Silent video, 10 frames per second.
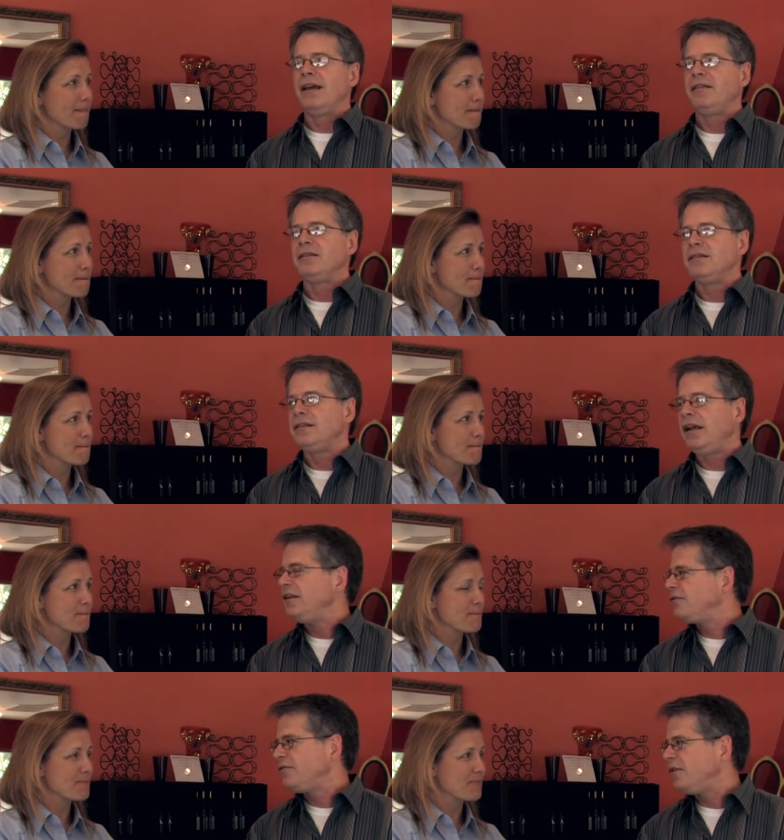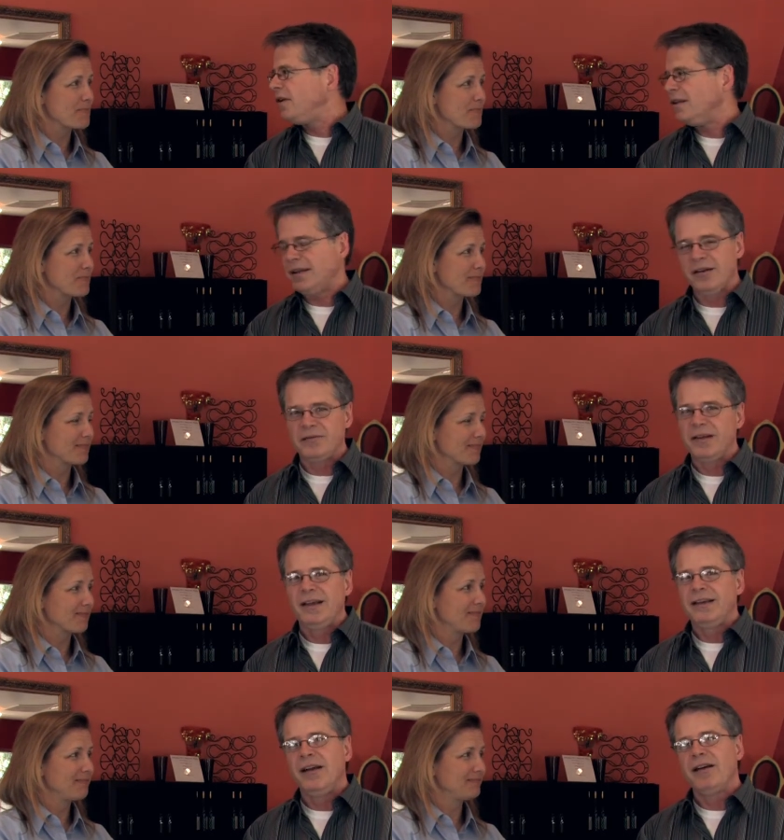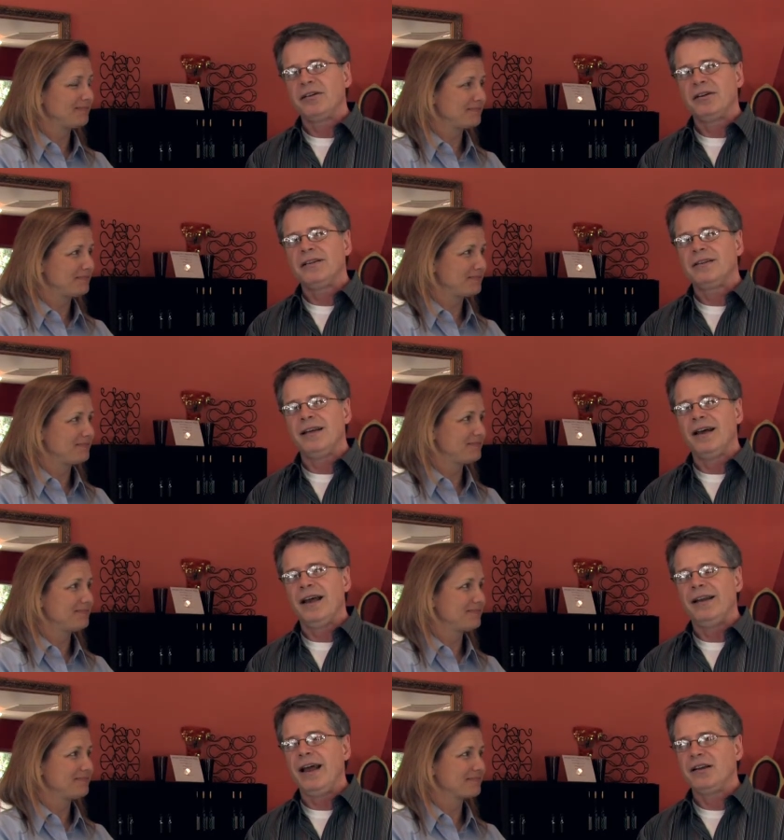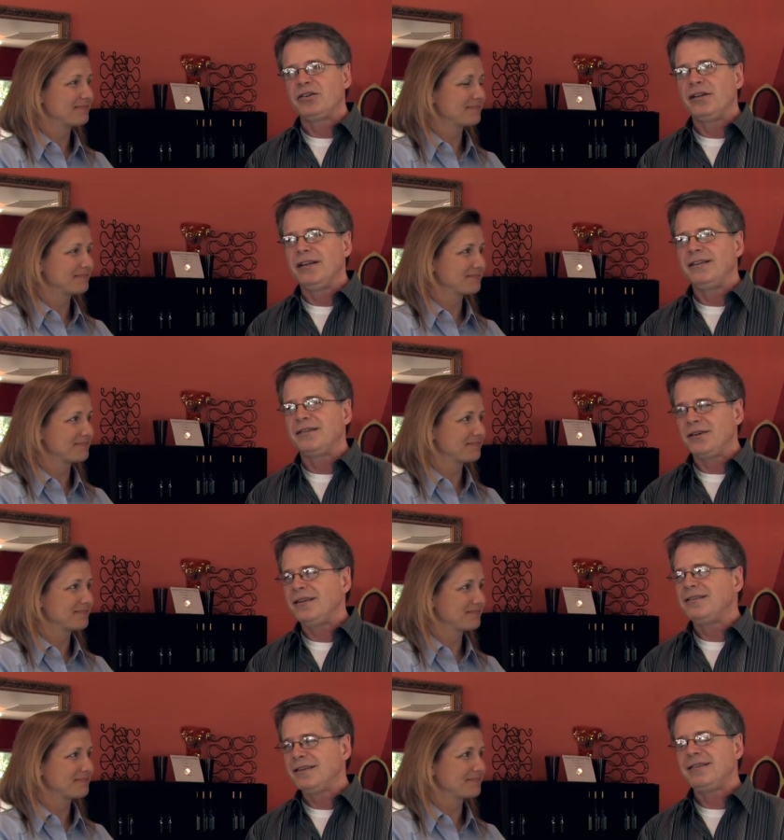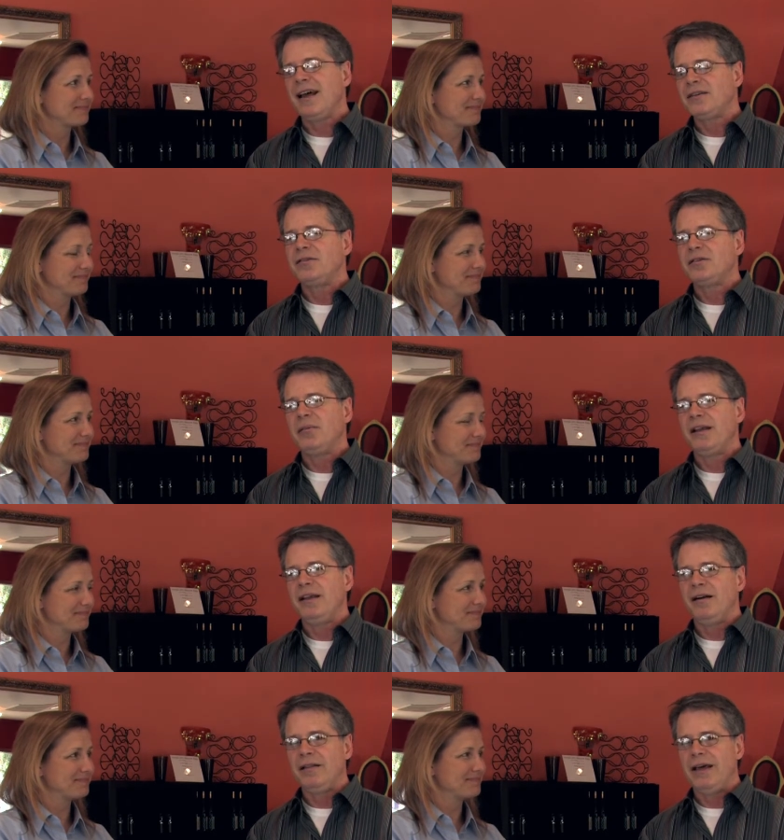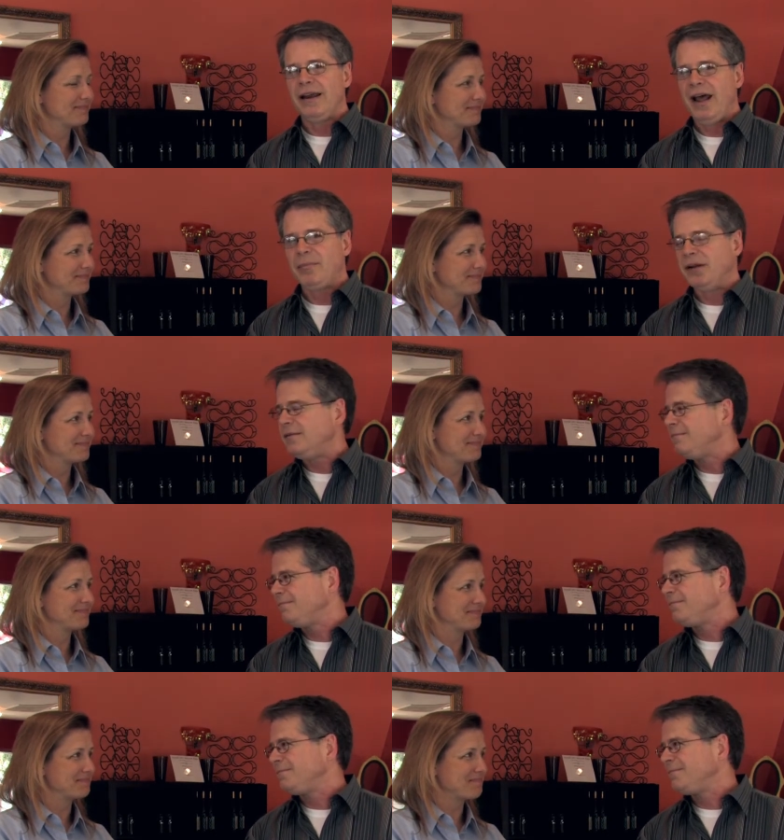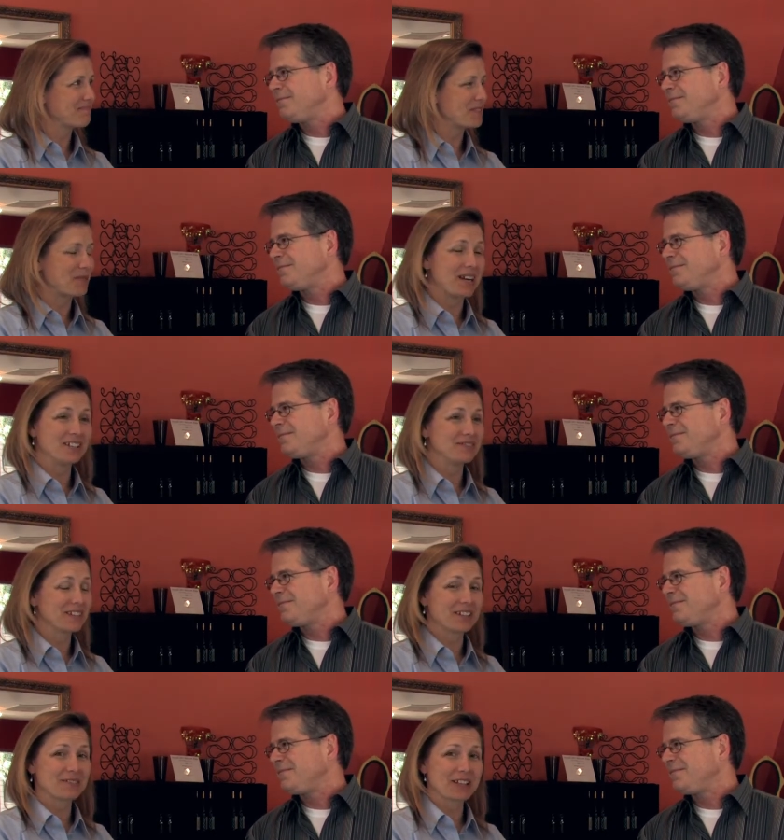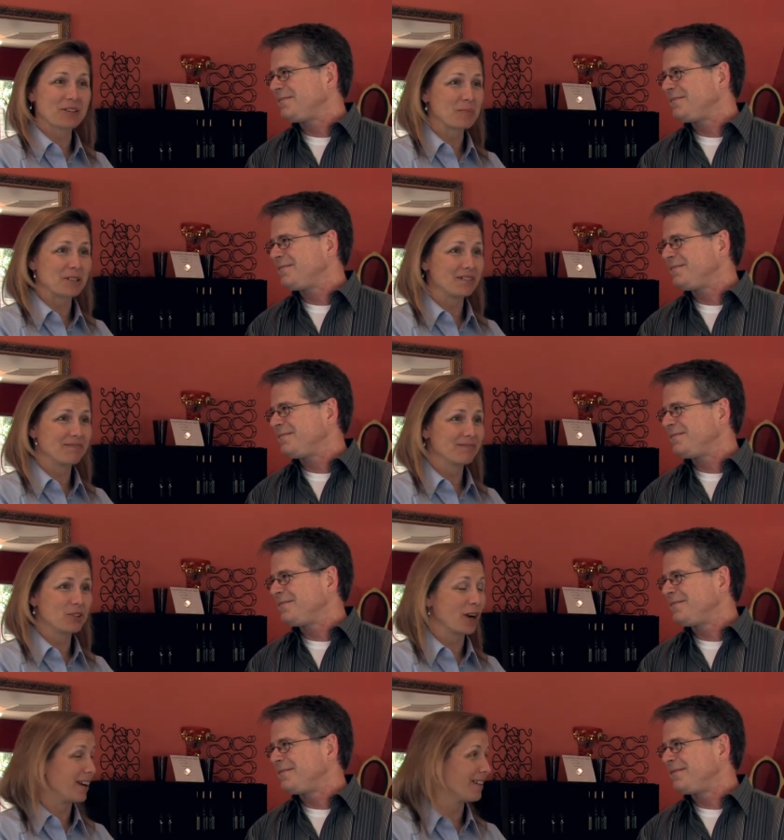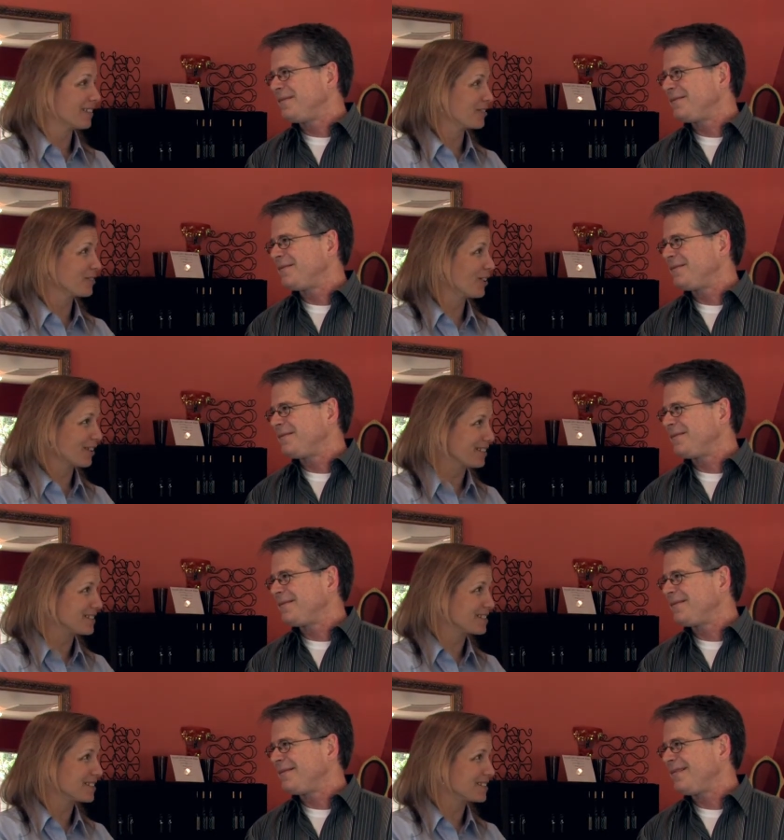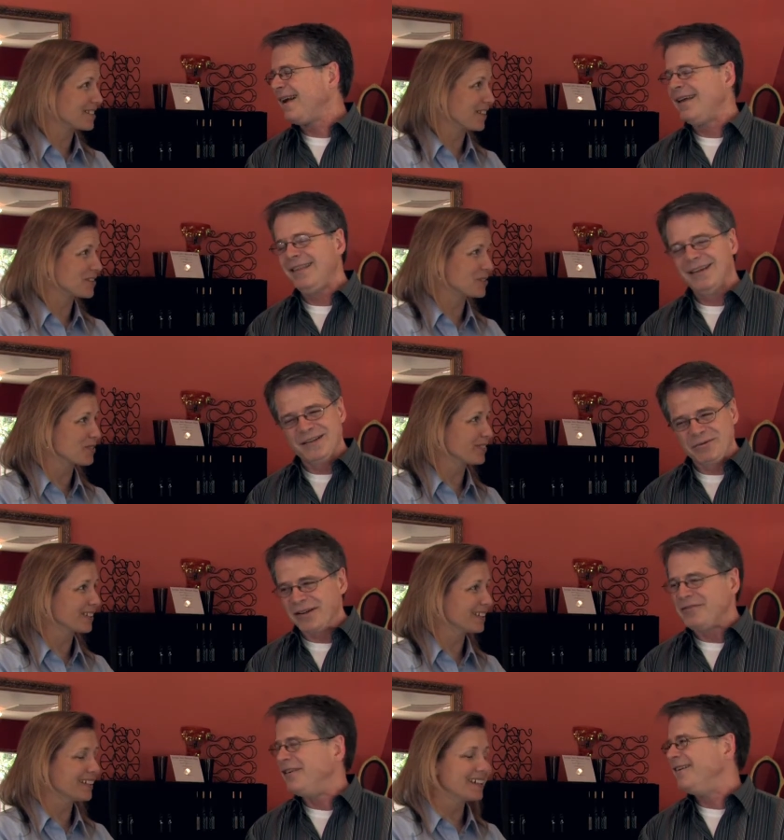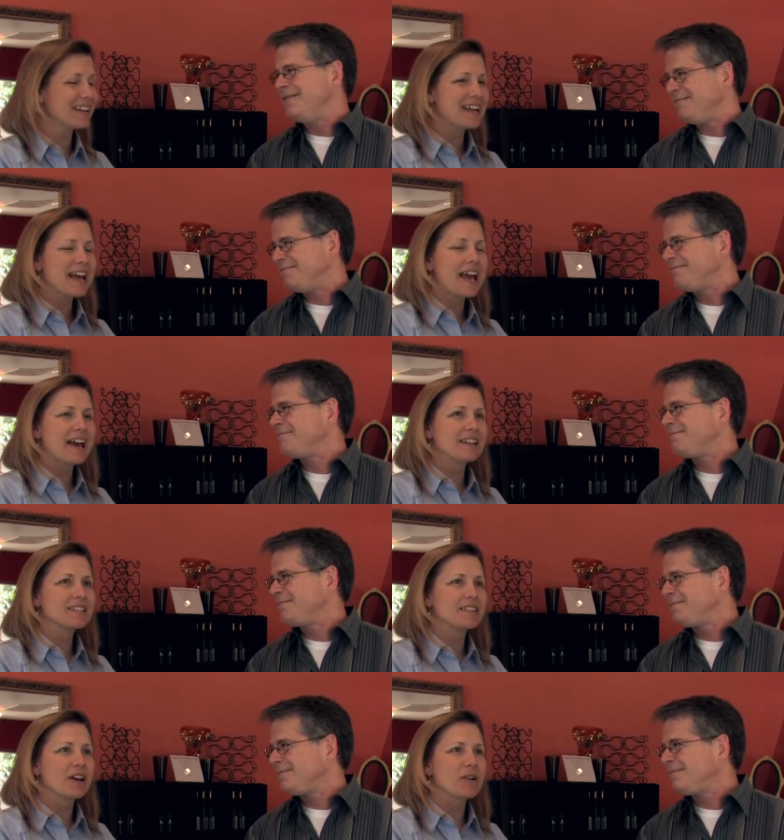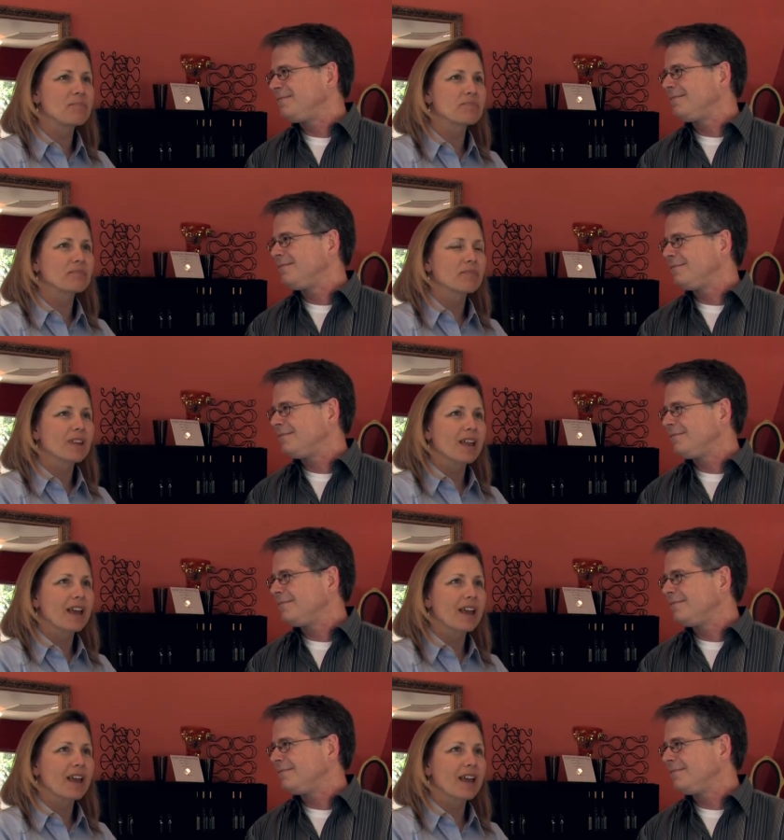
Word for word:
Speaker 1: like there's a stage full of characters, uh, and actually, it's just six actors making all that happen.
Speaker 2: Hmm. Wow, that'll, that'll be great, I think, for audiences to see. I think it's really fun. And, um,